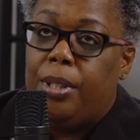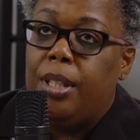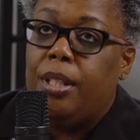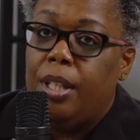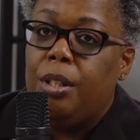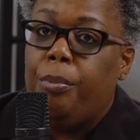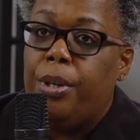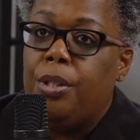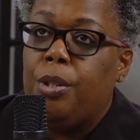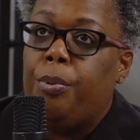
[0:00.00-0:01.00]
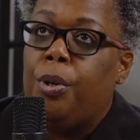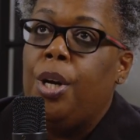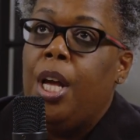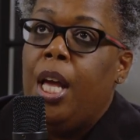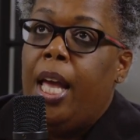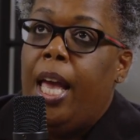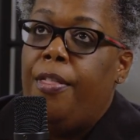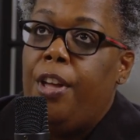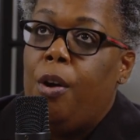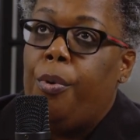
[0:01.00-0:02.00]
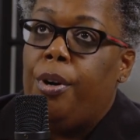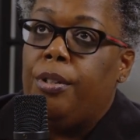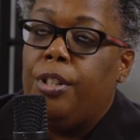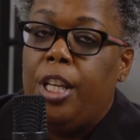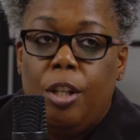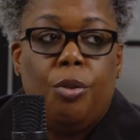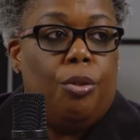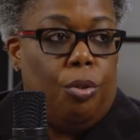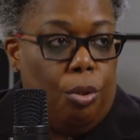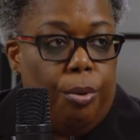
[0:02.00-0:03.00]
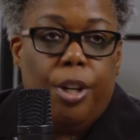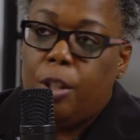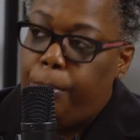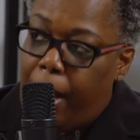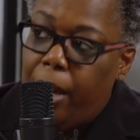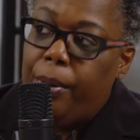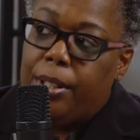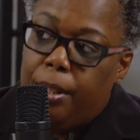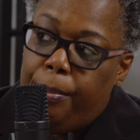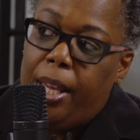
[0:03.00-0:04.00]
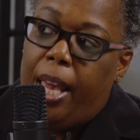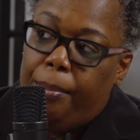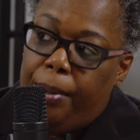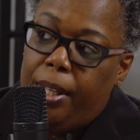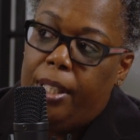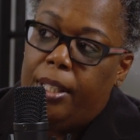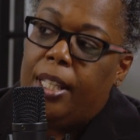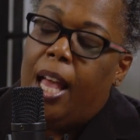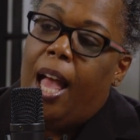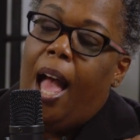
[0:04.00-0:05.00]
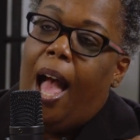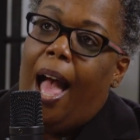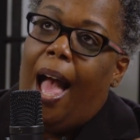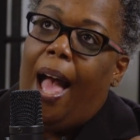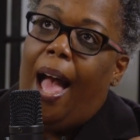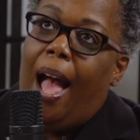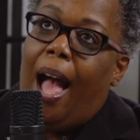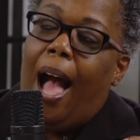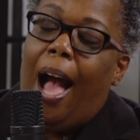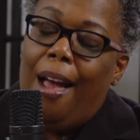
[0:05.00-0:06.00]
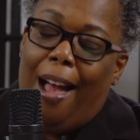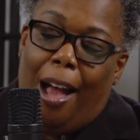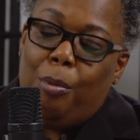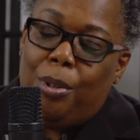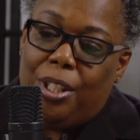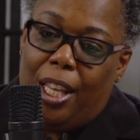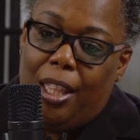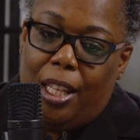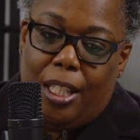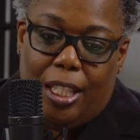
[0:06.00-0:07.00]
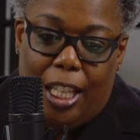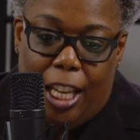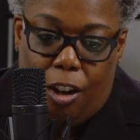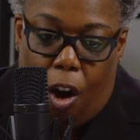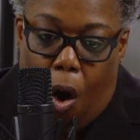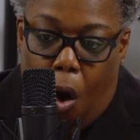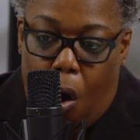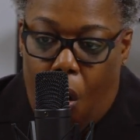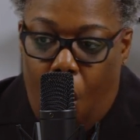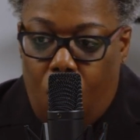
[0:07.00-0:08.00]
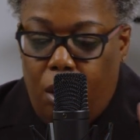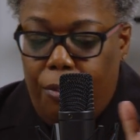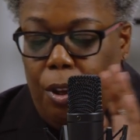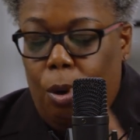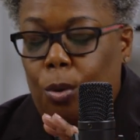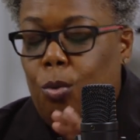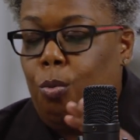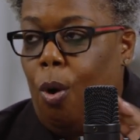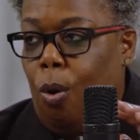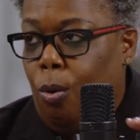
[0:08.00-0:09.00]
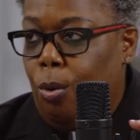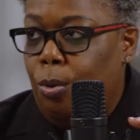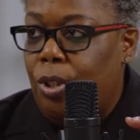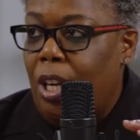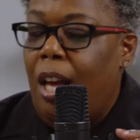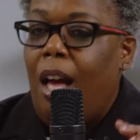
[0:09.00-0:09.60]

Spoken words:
assistant principal, and there were teachers who were aspiring to be APs. I will say this, in all of those roles,